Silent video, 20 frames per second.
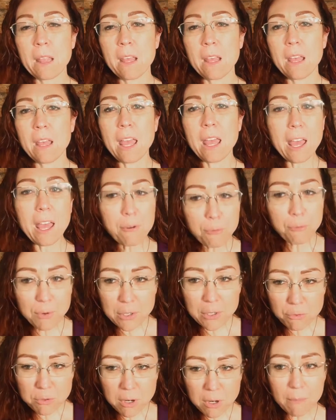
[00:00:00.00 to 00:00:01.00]
Every
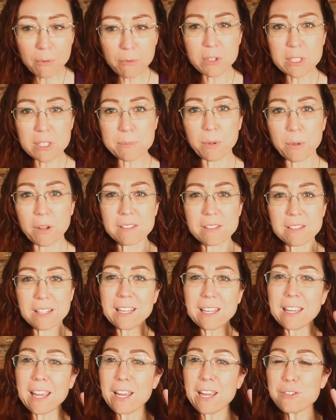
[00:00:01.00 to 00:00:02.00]
trauma response
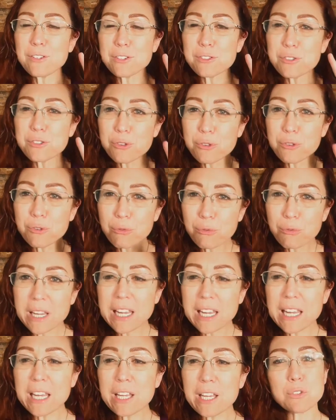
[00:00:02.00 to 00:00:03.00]
engages
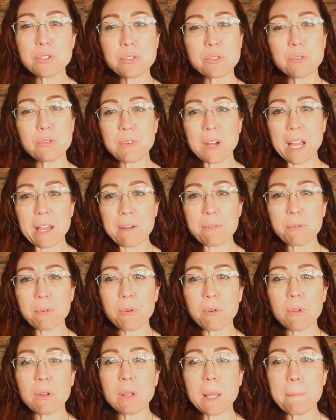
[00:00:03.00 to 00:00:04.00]
three
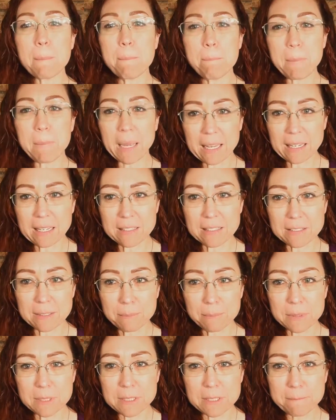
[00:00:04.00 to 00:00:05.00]
survival
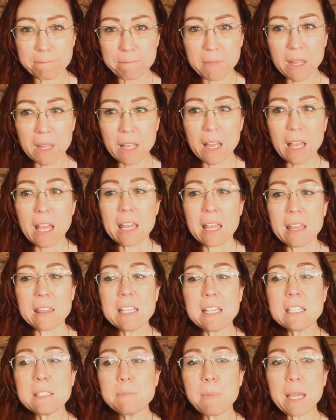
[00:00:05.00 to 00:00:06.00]
mechanisms.
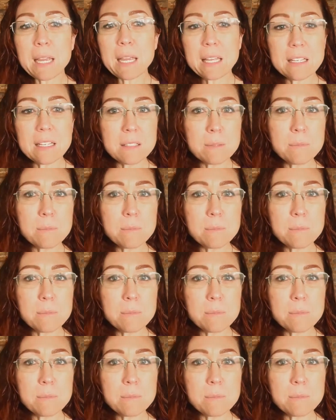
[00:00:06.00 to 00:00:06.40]
These mechanisms